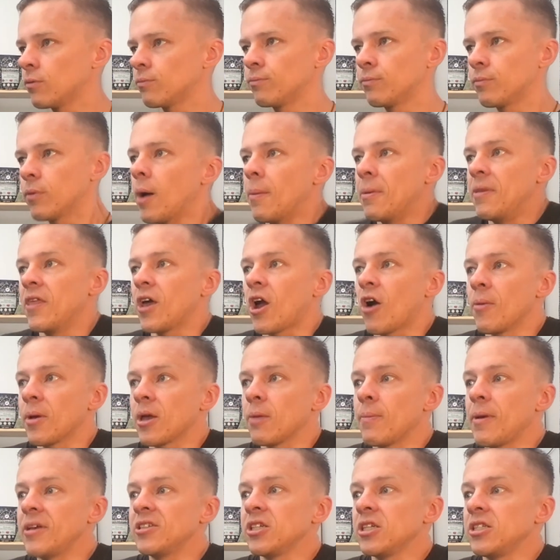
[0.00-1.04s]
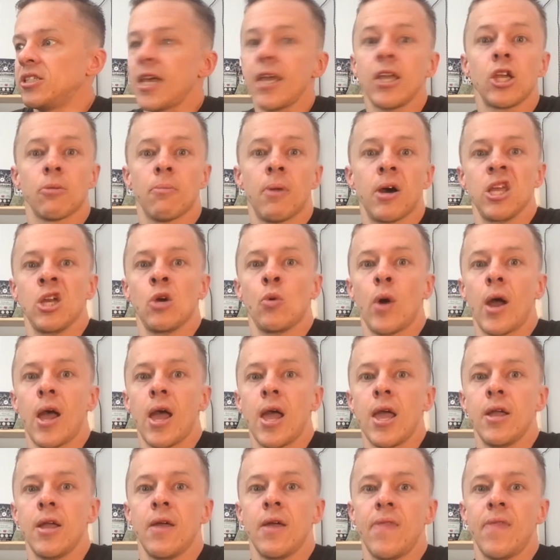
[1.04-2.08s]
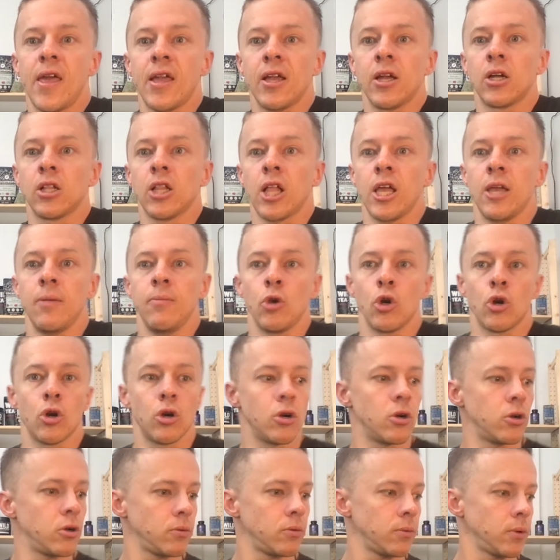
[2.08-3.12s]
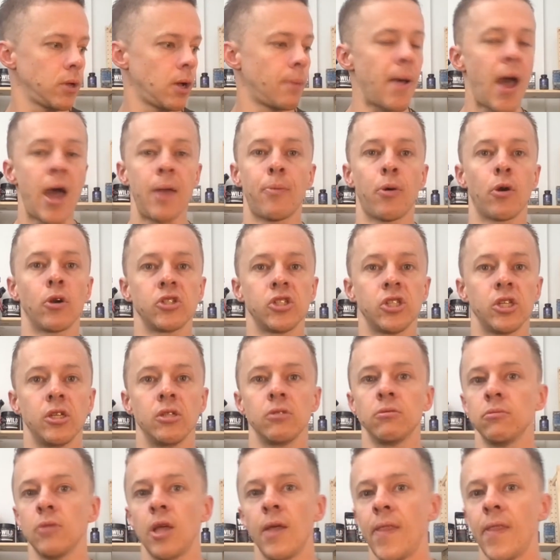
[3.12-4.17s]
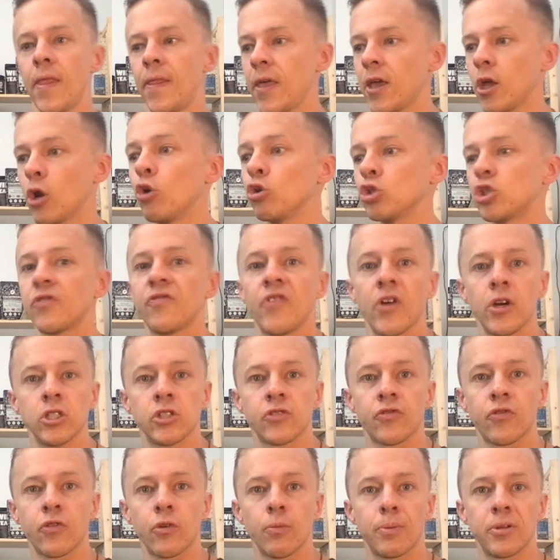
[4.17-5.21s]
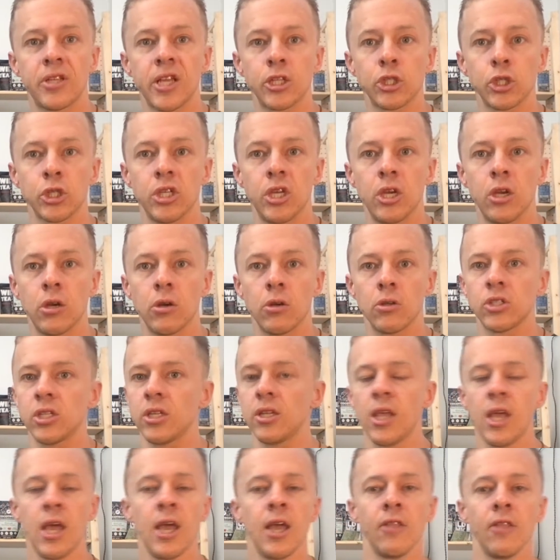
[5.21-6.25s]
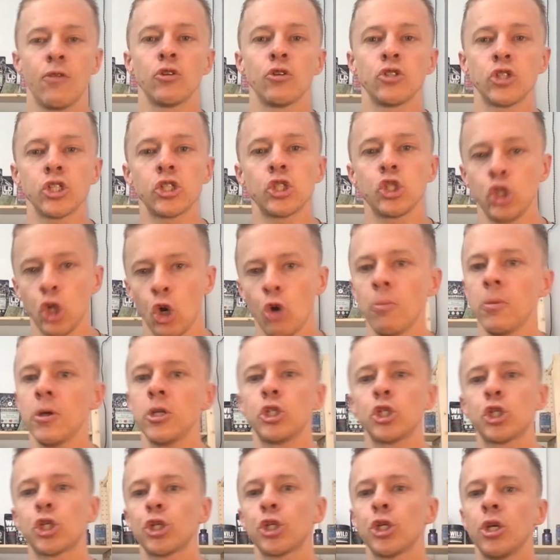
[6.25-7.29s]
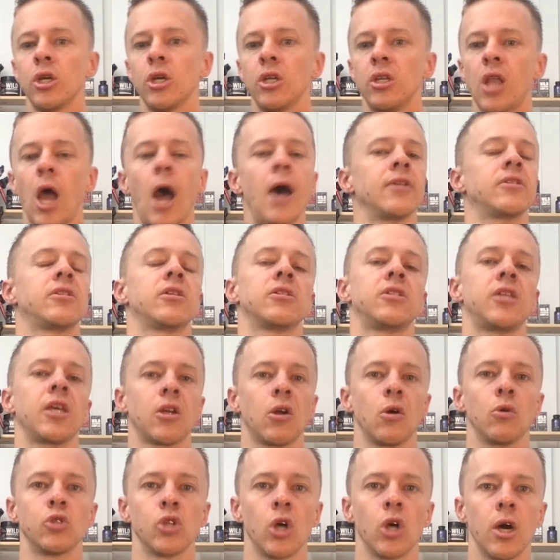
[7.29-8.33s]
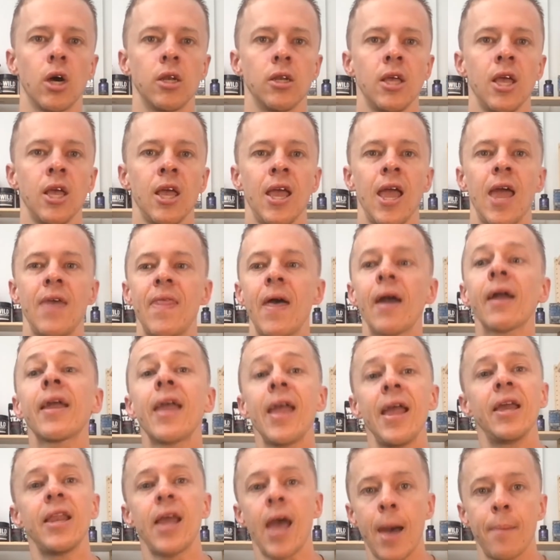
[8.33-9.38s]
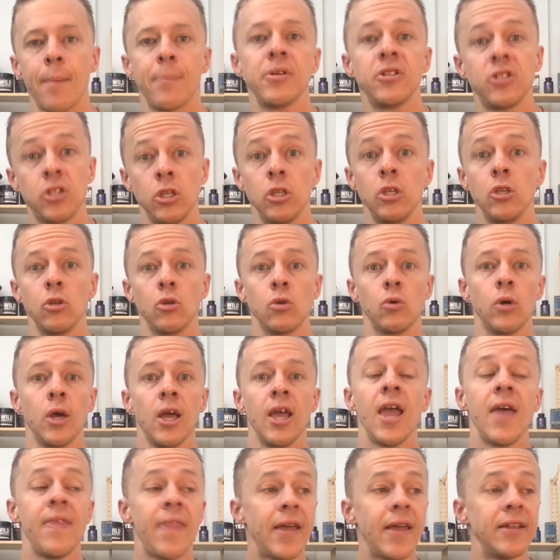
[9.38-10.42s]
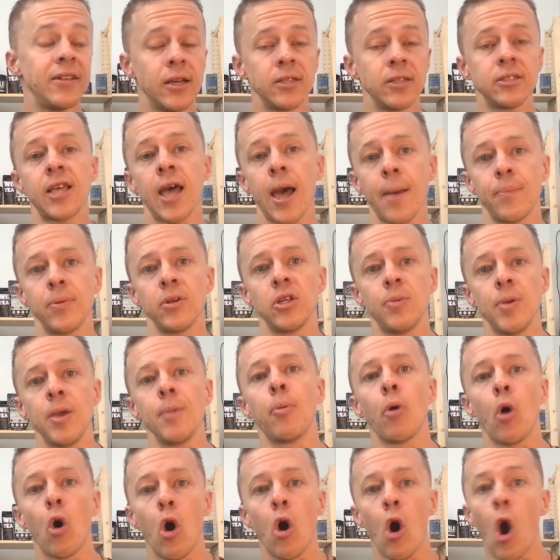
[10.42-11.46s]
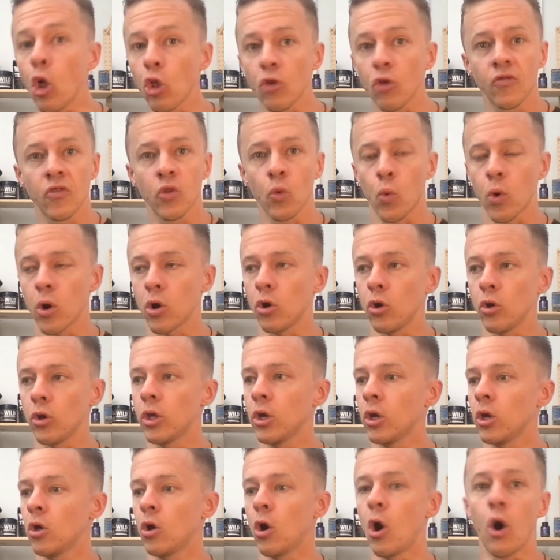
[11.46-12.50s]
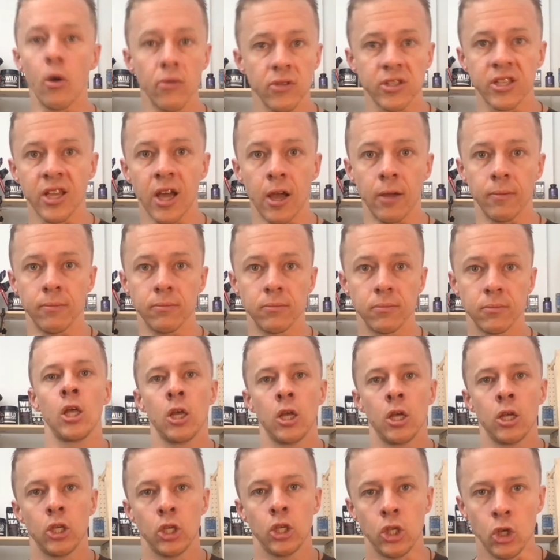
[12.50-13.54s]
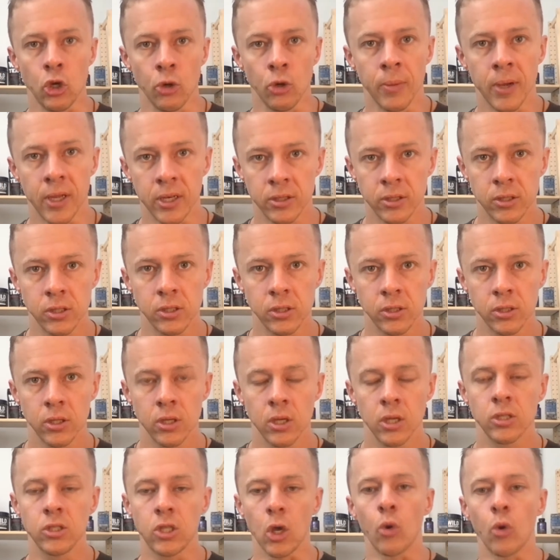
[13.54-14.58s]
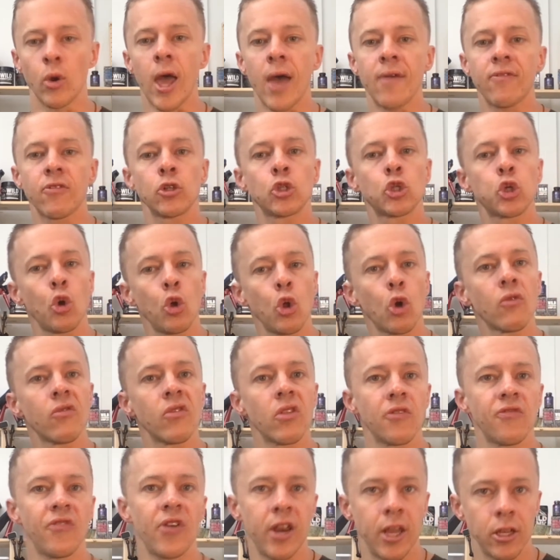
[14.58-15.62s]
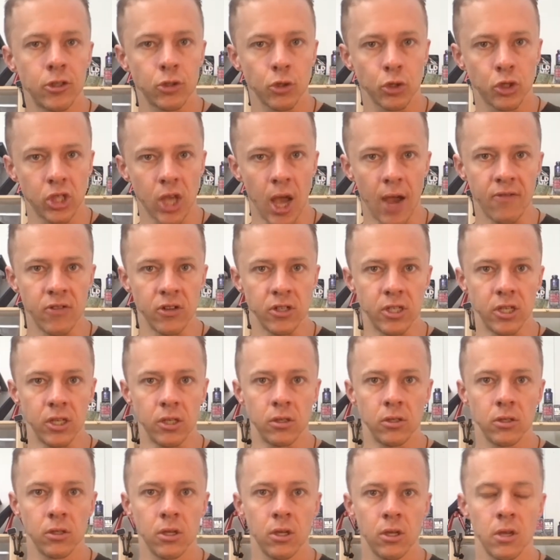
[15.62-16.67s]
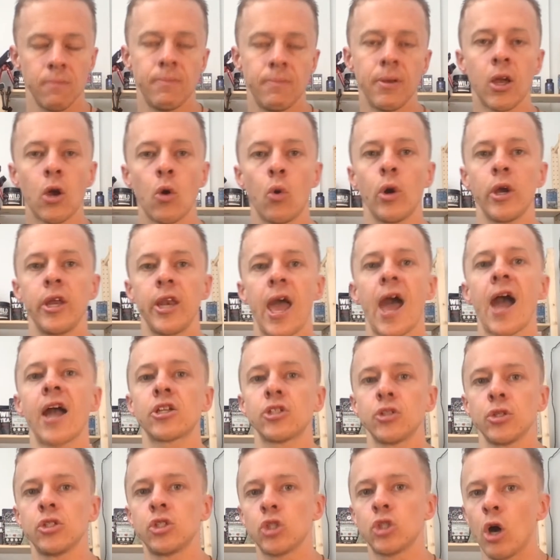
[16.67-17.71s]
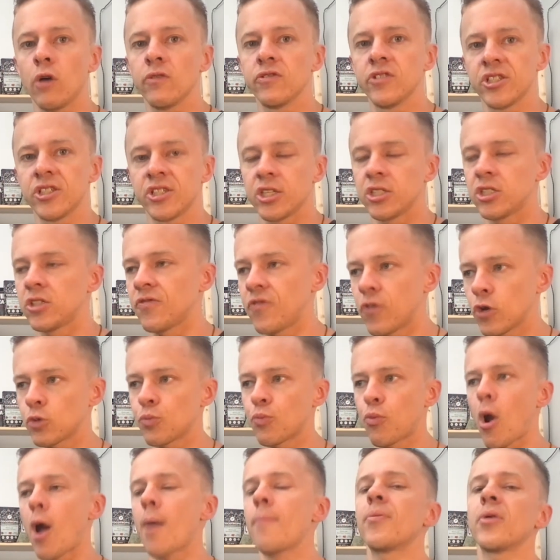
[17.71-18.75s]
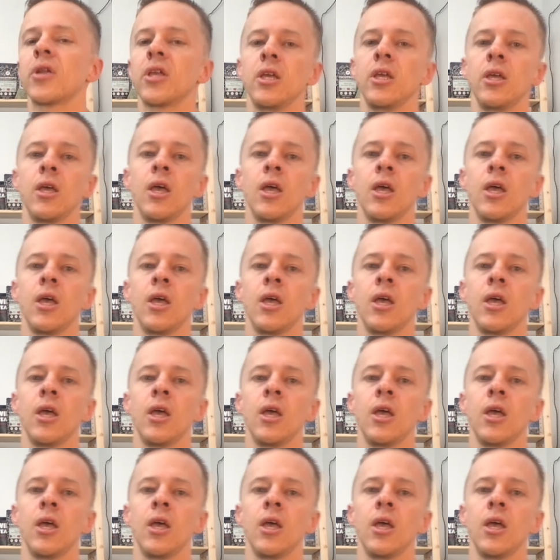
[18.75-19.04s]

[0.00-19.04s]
I mean, the government can basically take your money away and they can claim you're a bad person and then they can hold your funds for potentially years. And there's just so much nonsense that goes on, and that can happen to you. And that does happen to people all over the world all the time. Humans don't have control over their financial sovereignty. Bitcoin actually solves this. It's the first property